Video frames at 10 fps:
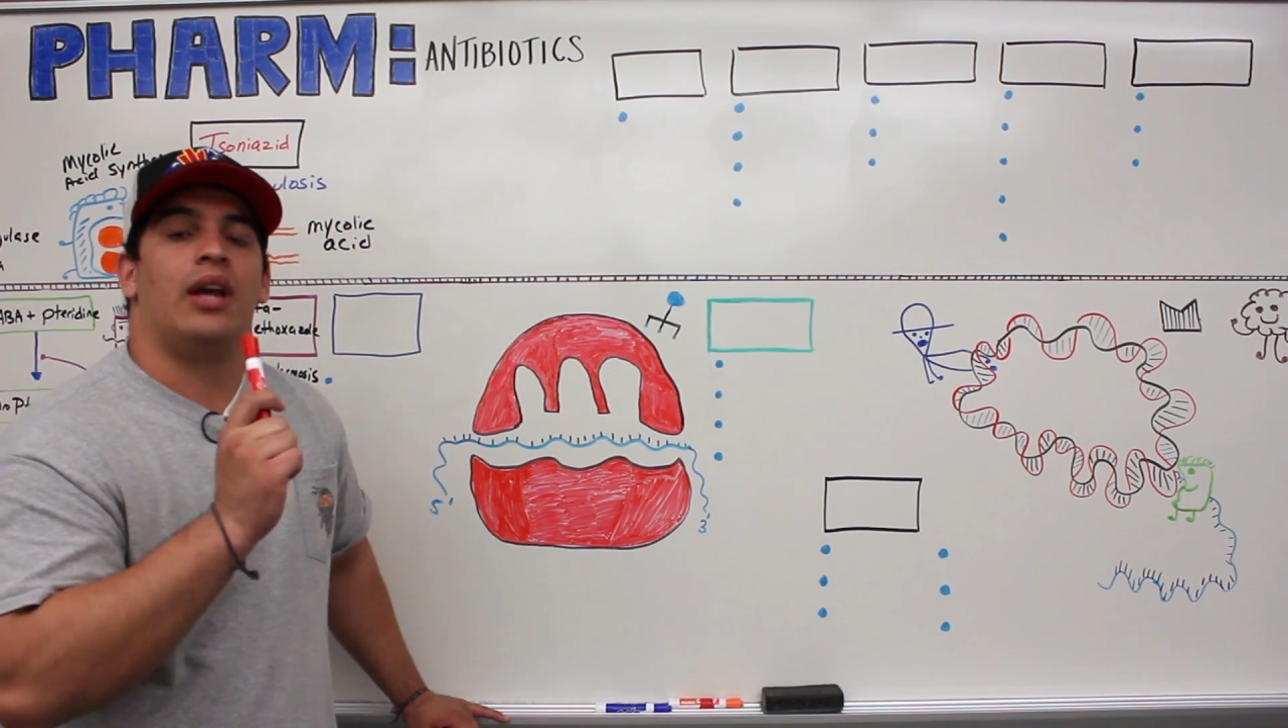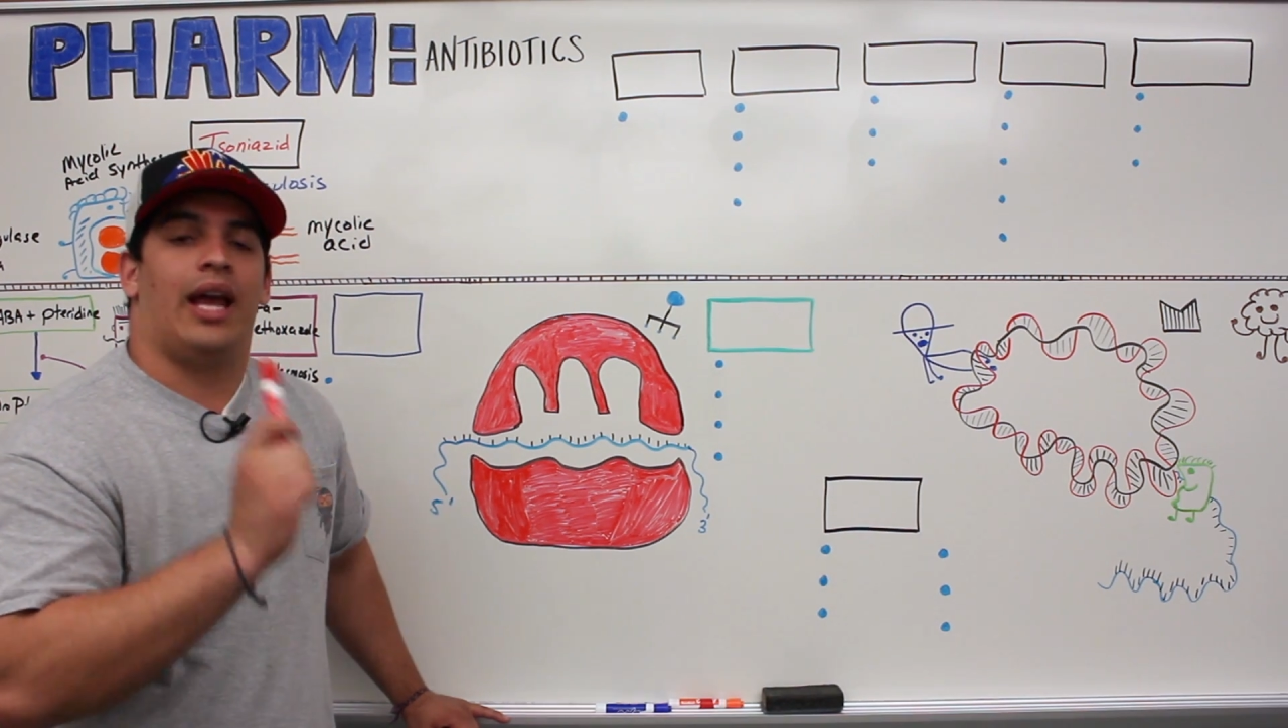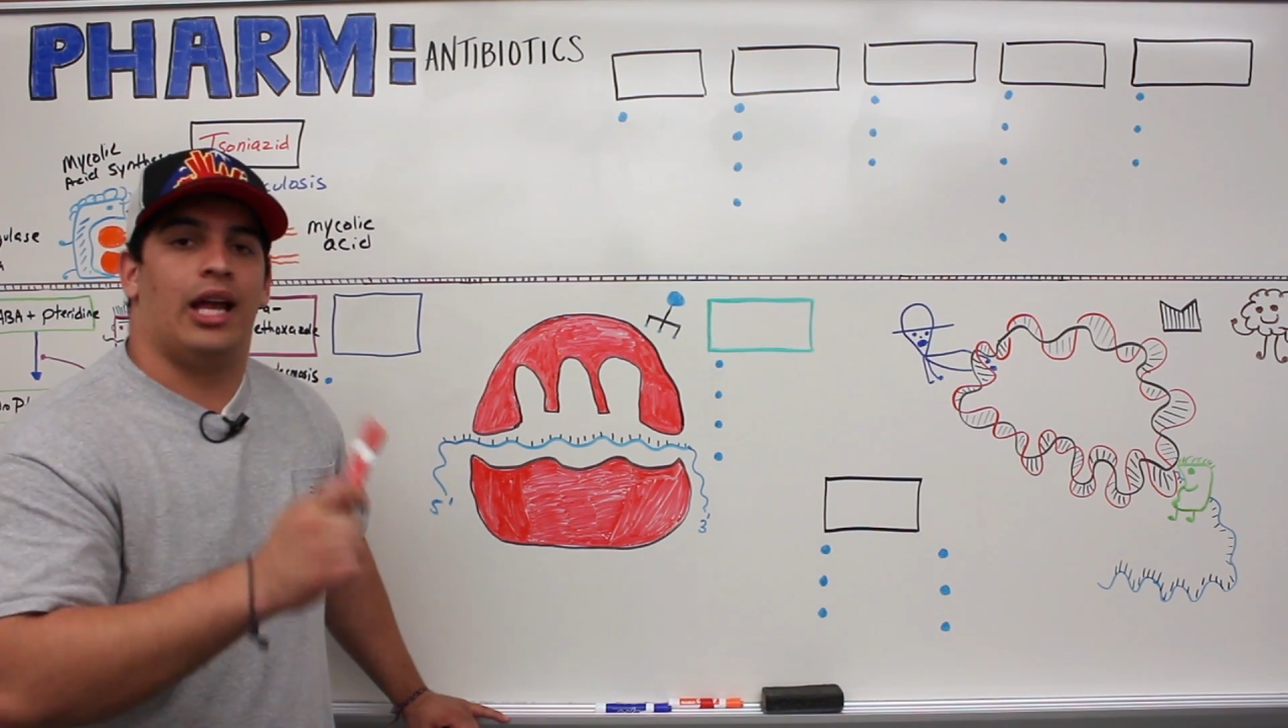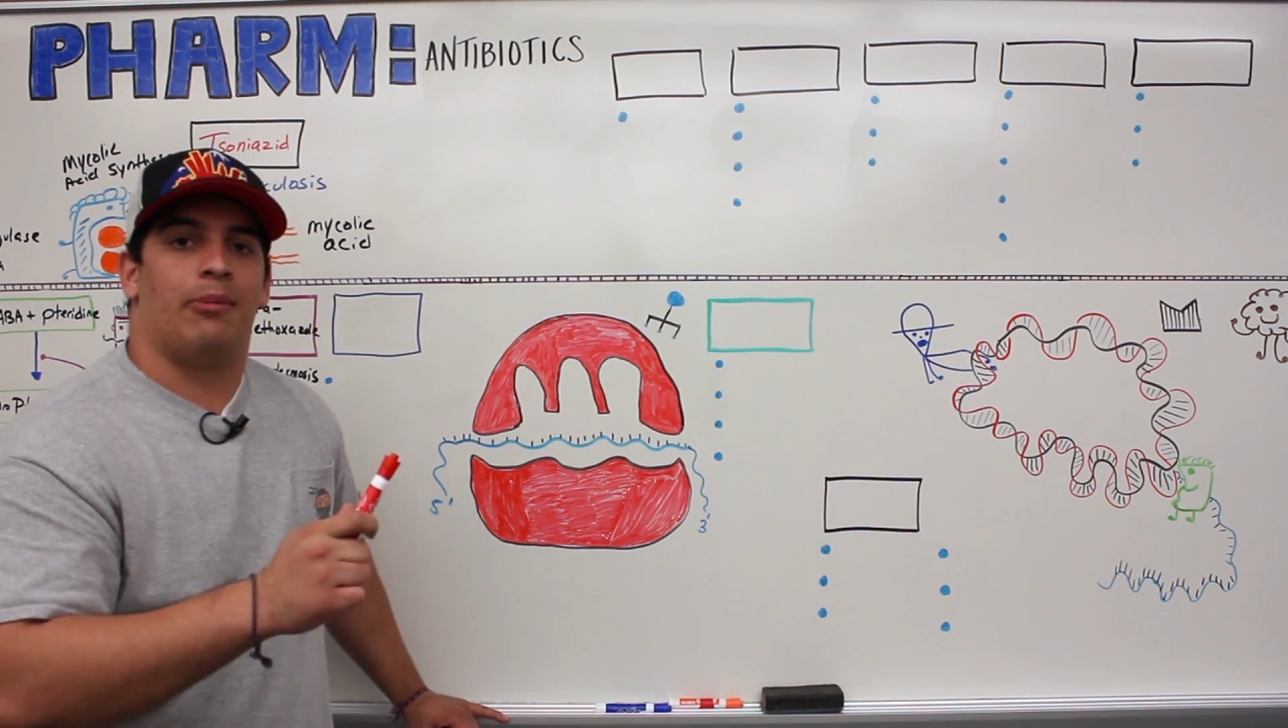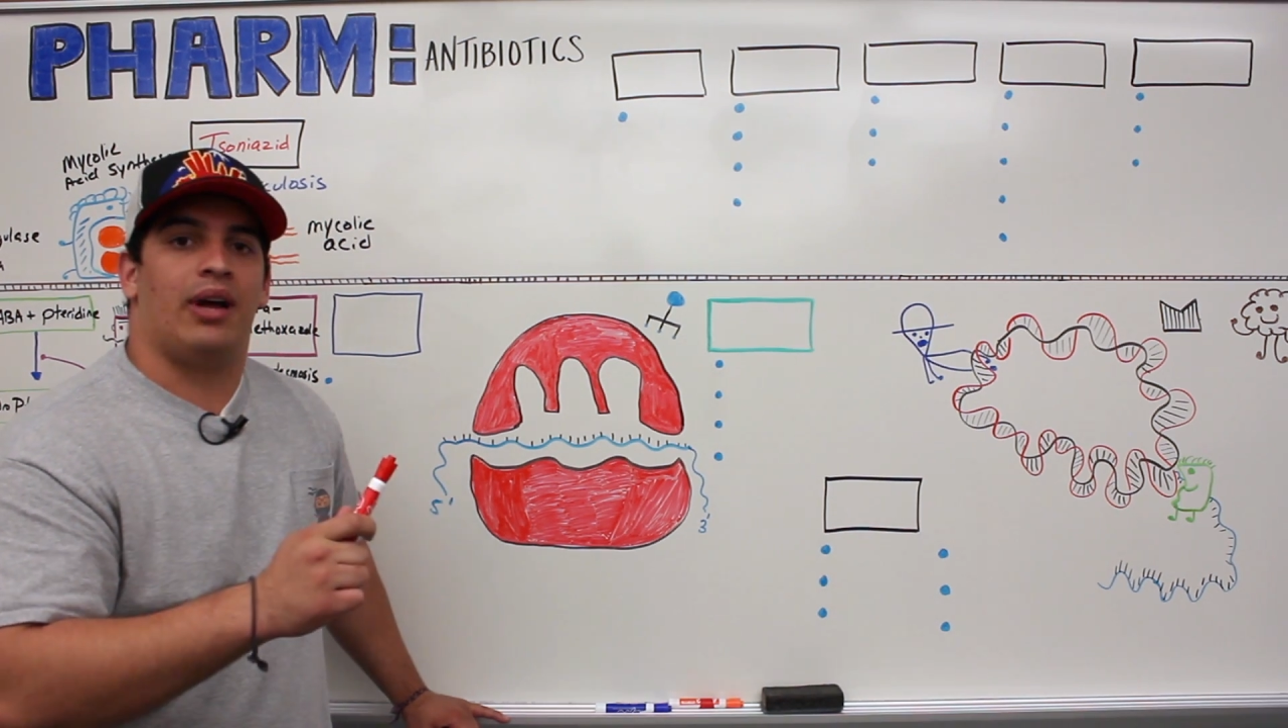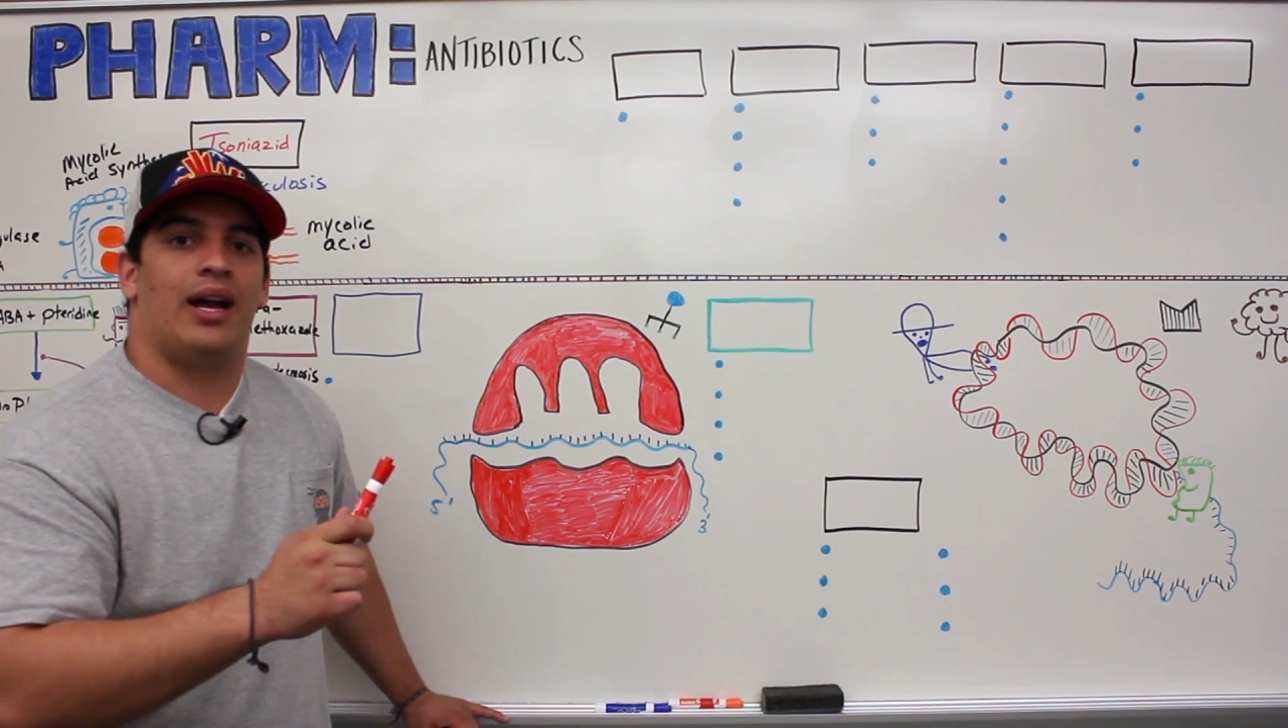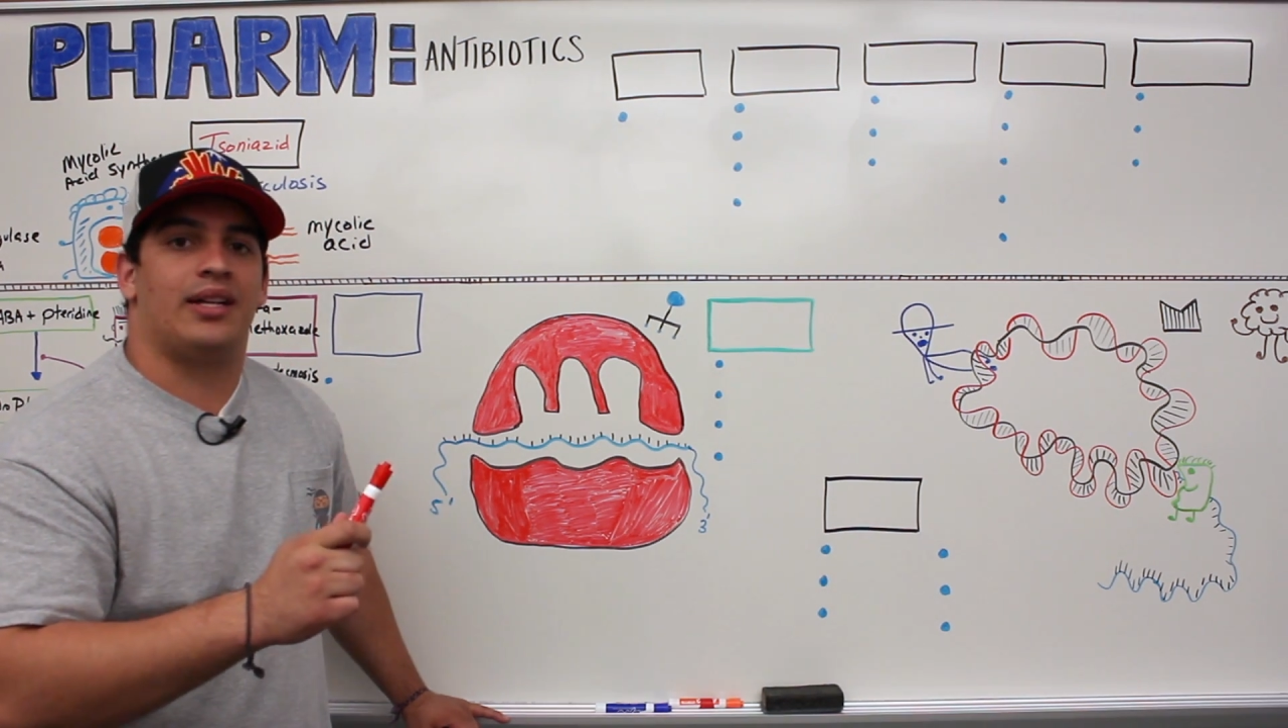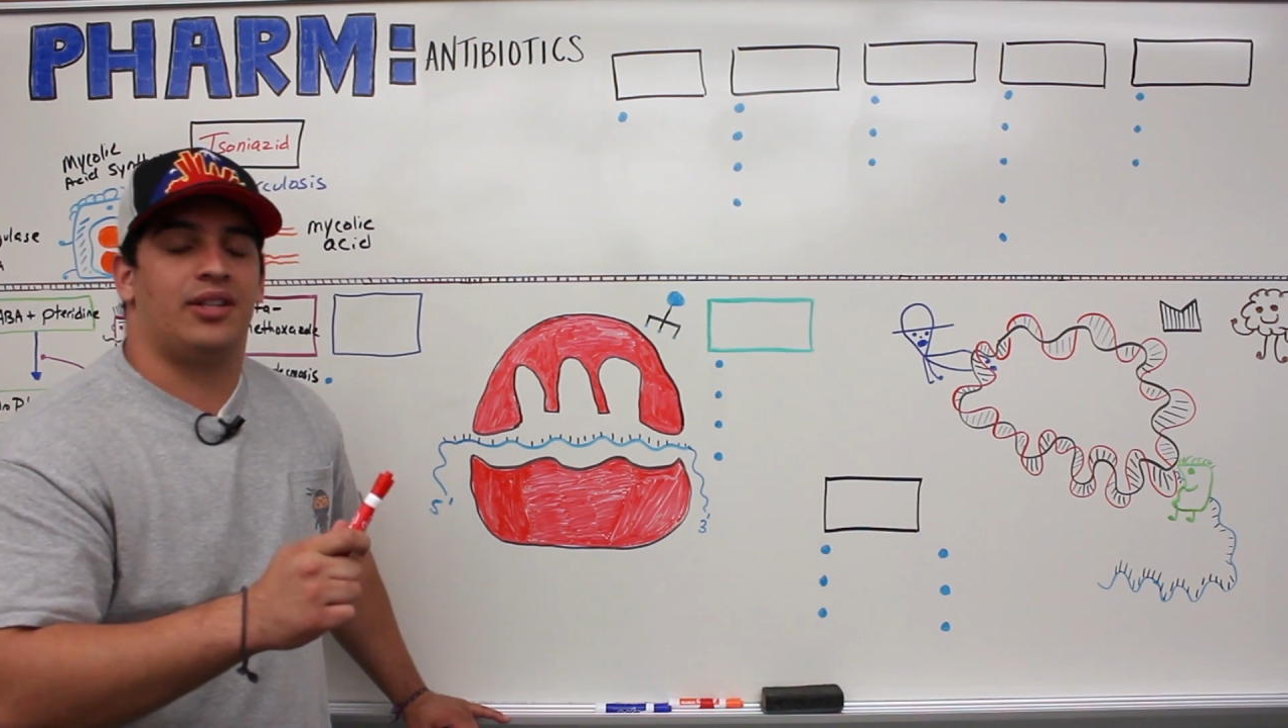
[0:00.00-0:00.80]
antibiotics